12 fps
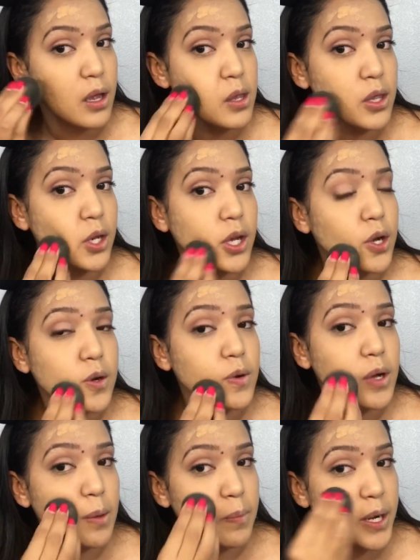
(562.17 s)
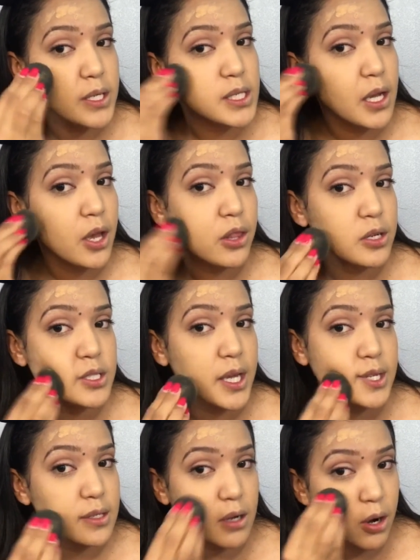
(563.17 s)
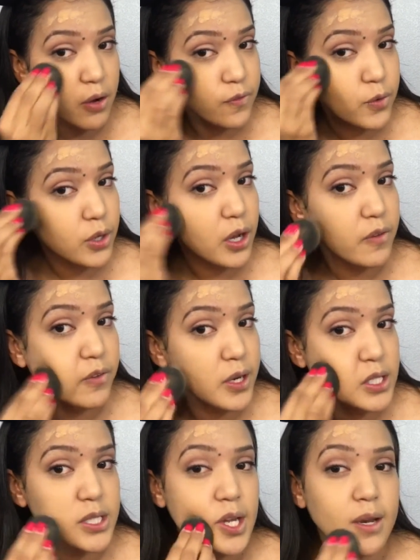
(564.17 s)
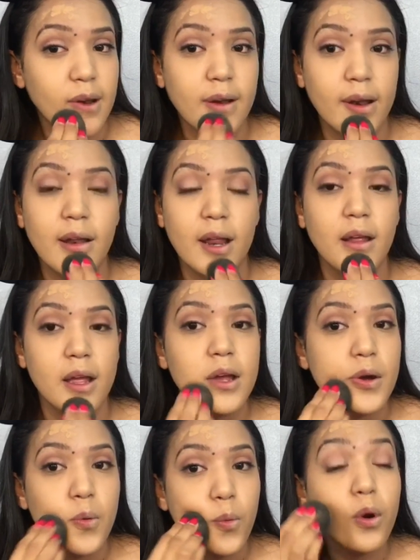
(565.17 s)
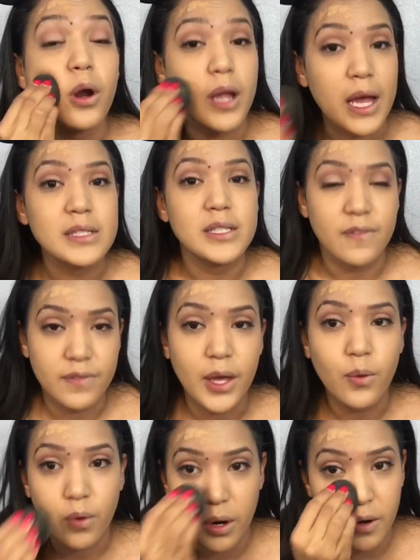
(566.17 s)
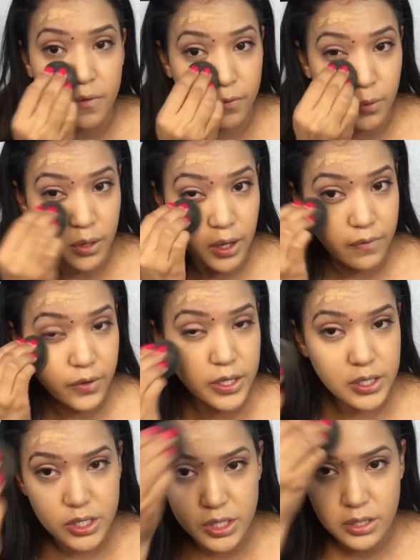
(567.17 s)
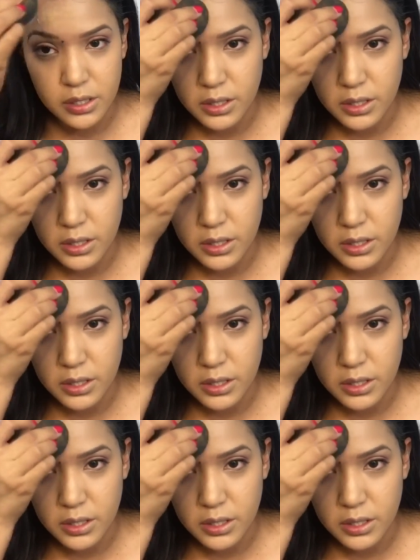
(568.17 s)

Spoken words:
you know, compared to others that are full coverage and work as if they were a full coverage.